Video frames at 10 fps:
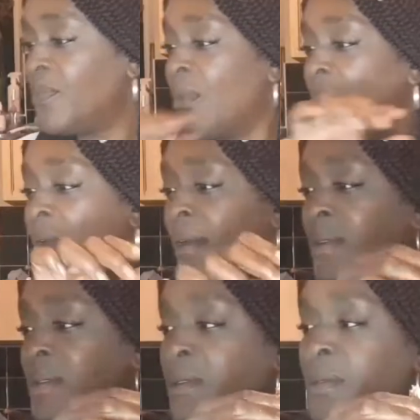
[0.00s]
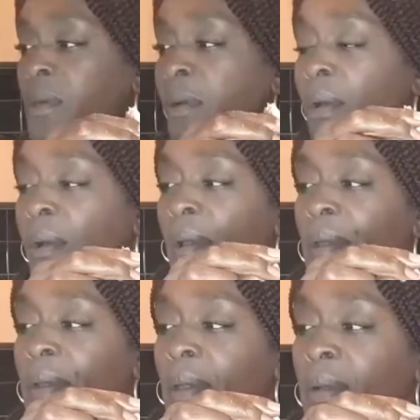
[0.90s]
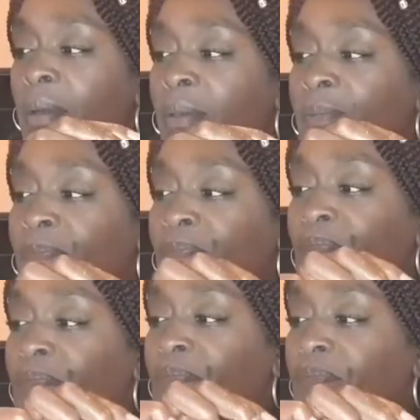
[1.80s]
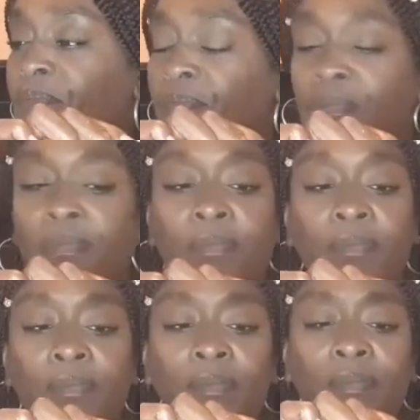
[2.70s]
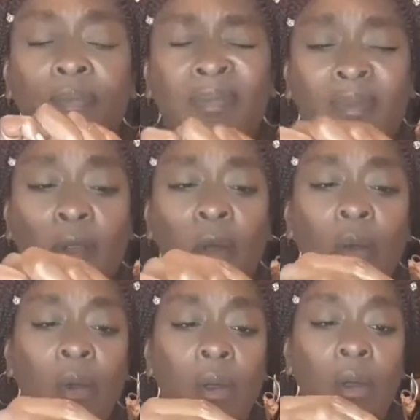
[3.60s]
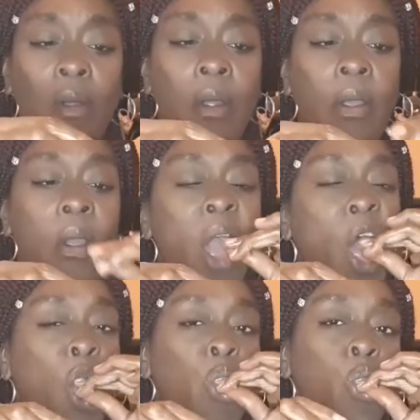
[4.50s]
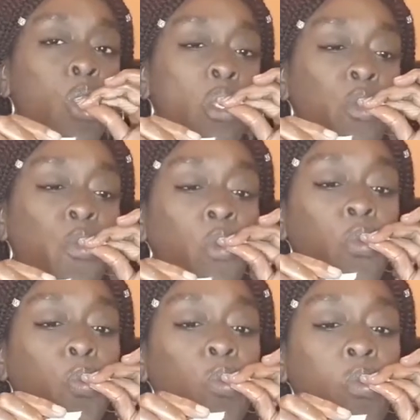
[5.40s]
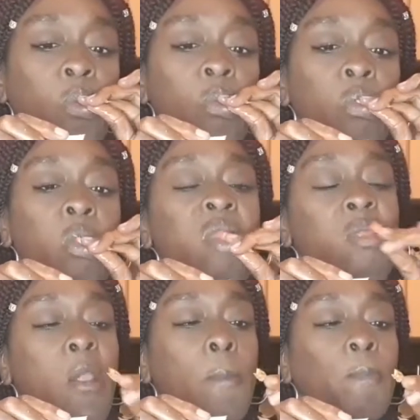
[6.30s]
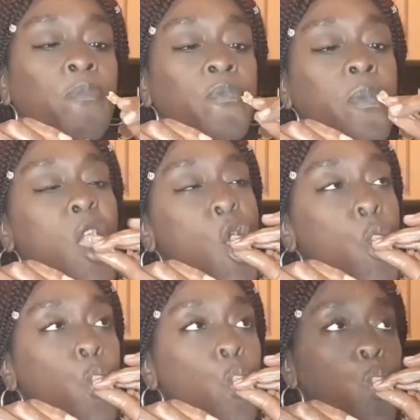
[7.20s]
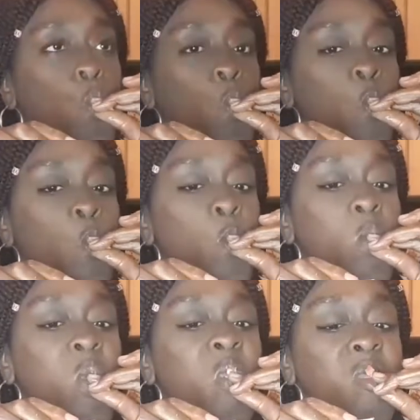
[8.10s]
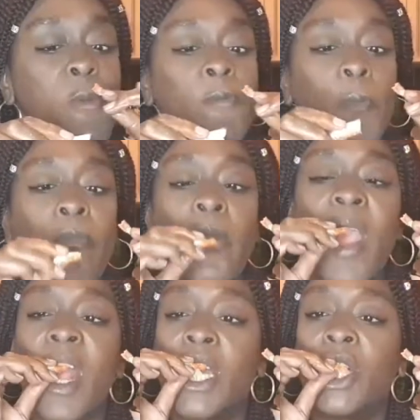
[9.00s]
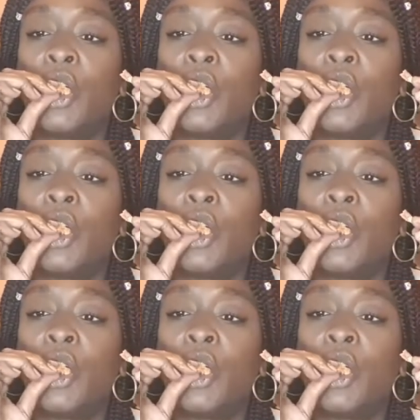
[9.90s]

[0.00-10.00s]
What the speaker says: No. I usually keep my eyes on my paper, you know. So in Texas, I was with they were surprised.